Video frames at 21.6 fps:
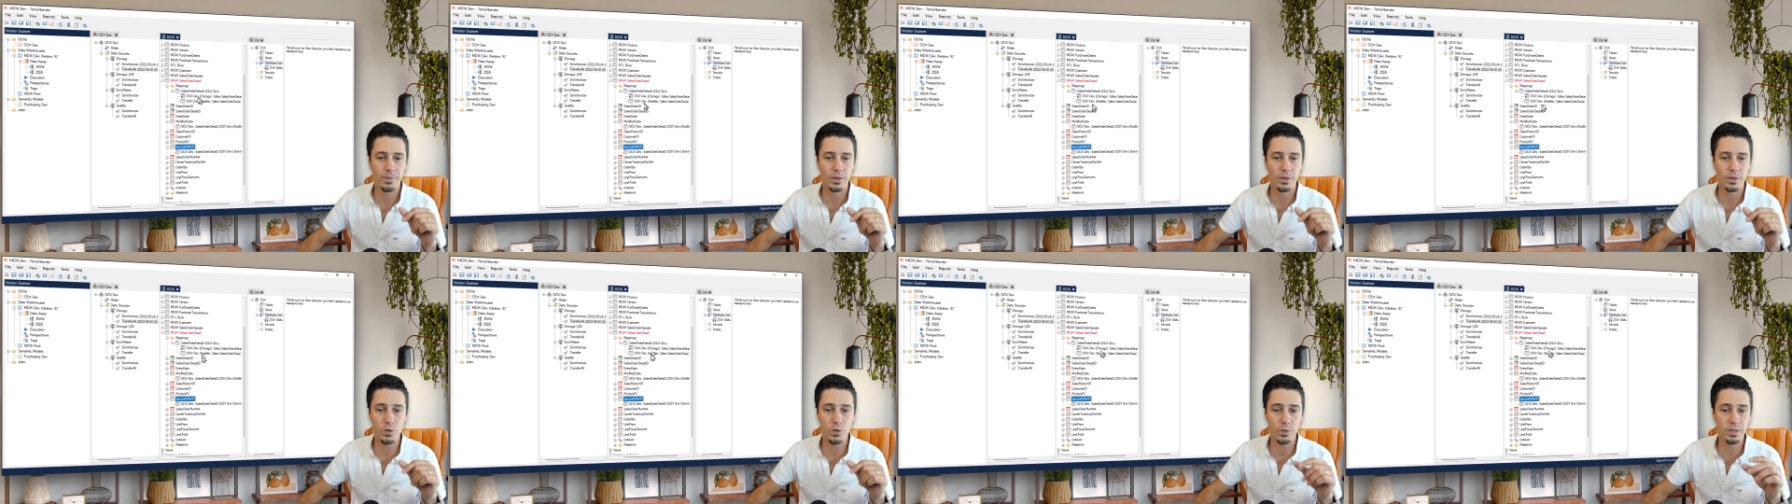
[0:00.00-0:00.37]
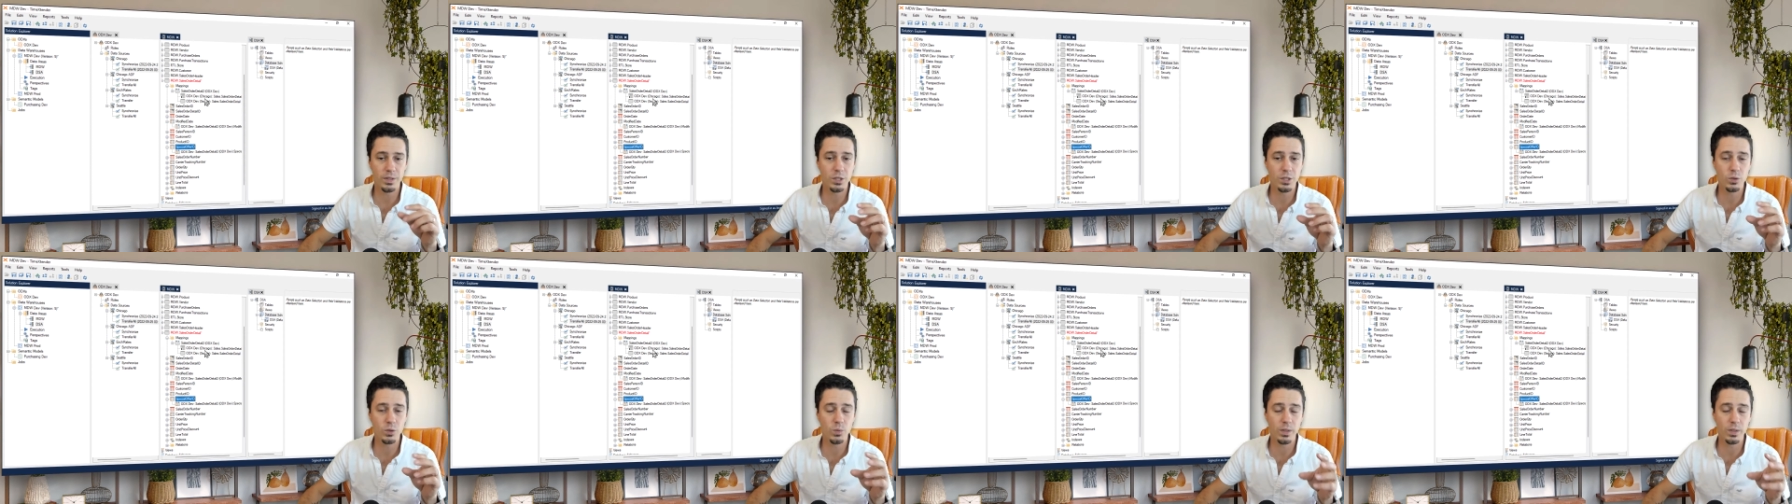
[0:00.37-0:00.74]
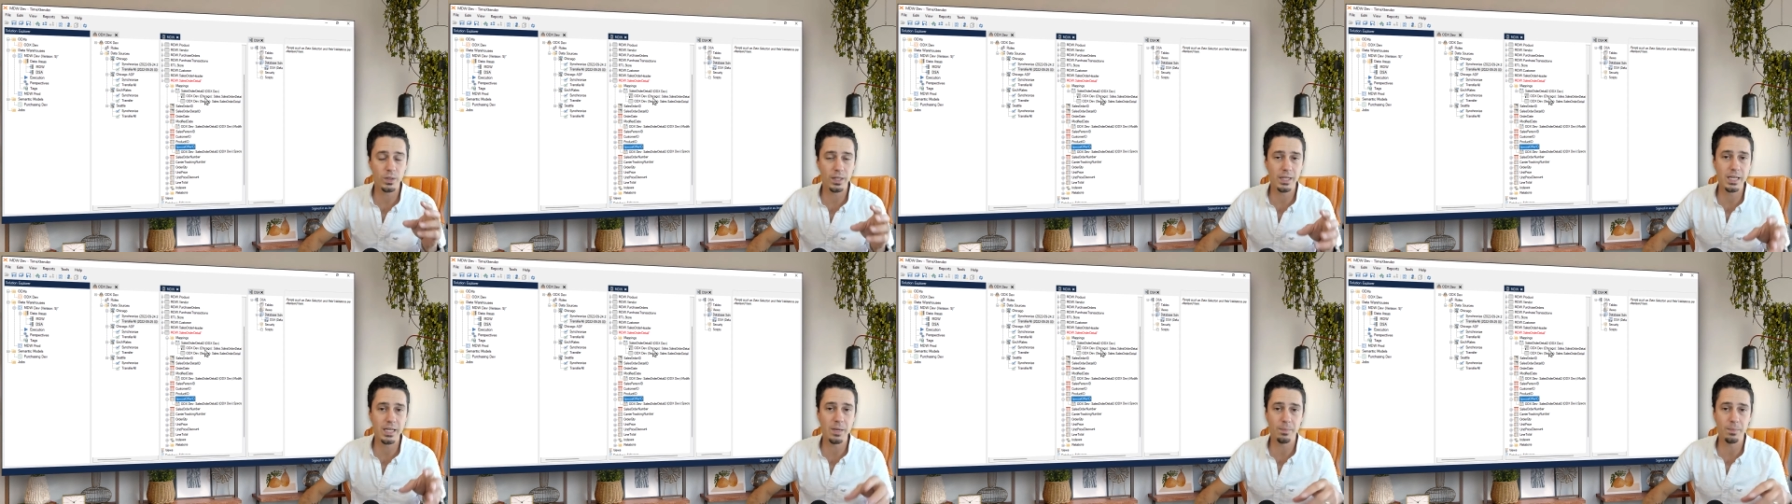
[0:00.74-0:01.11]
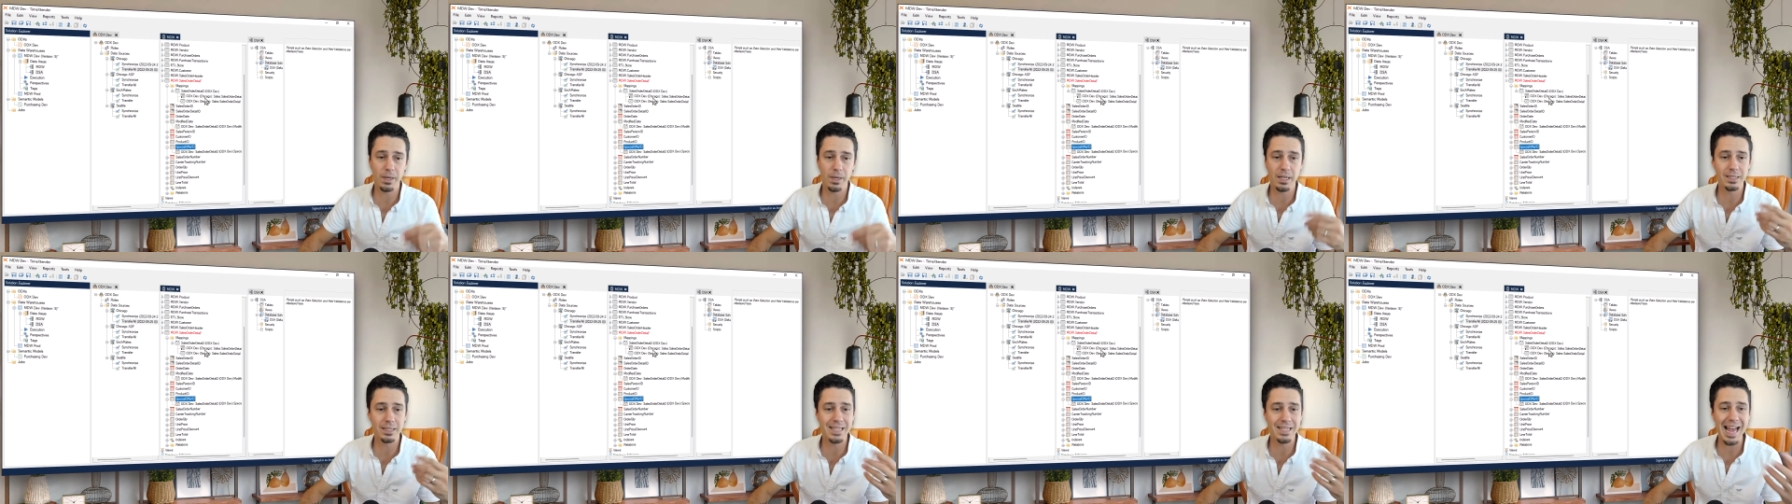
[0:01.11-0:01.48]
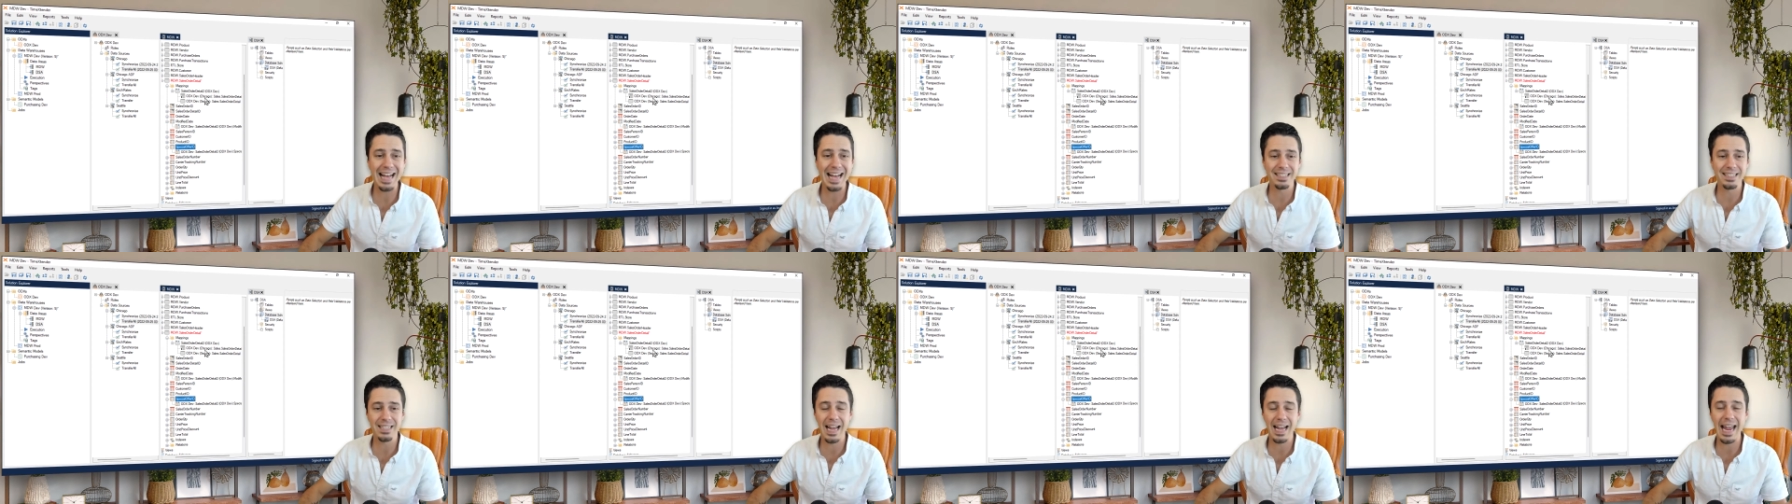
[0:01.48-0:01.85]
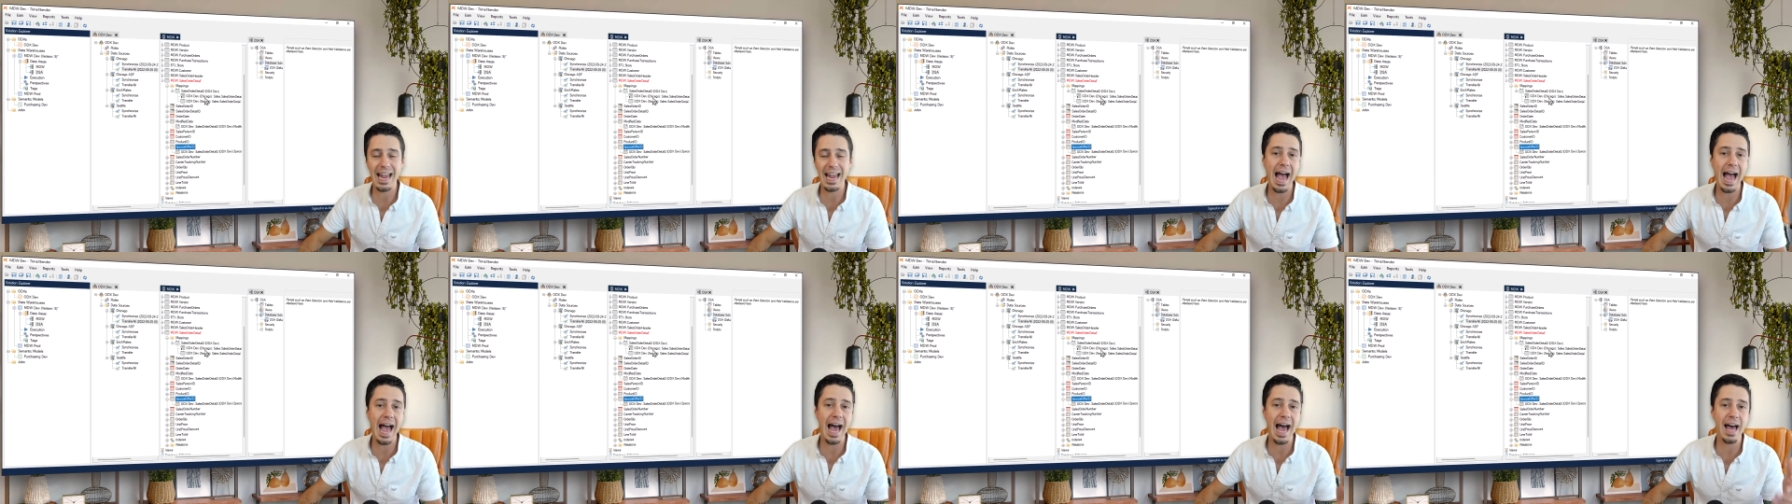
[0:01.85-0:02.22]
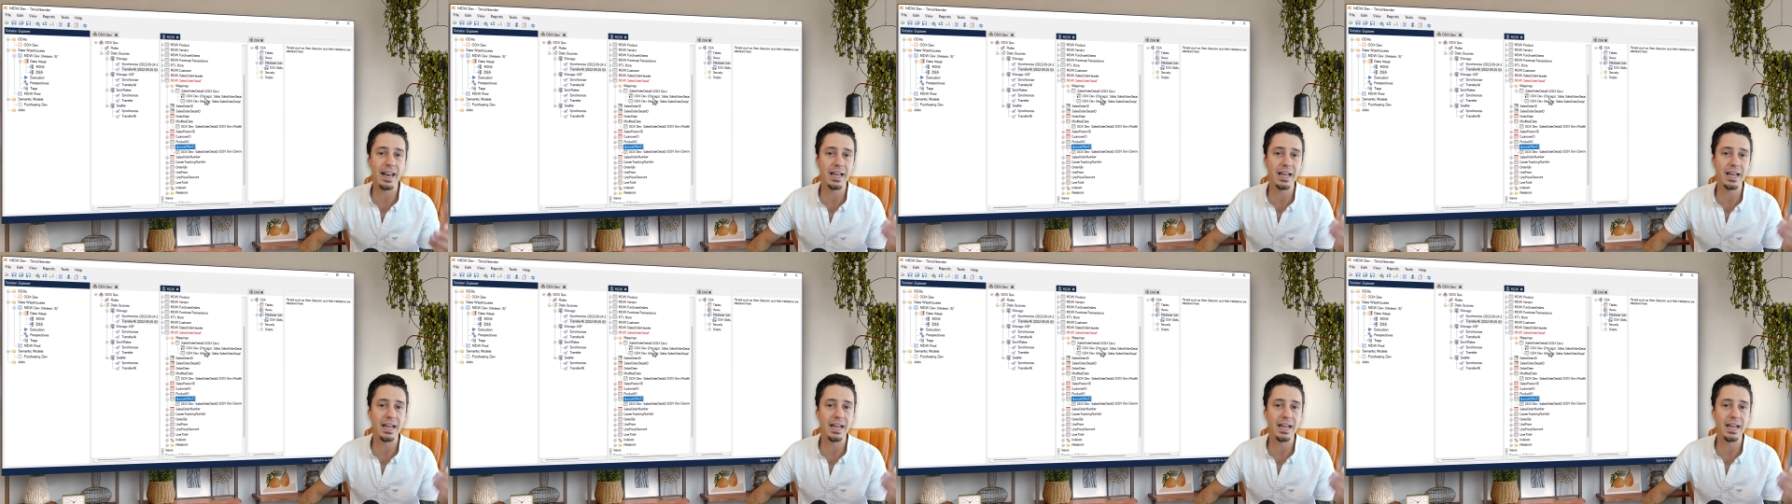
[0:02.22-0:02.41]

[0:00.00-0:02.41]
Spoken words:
So this is really neat because as I add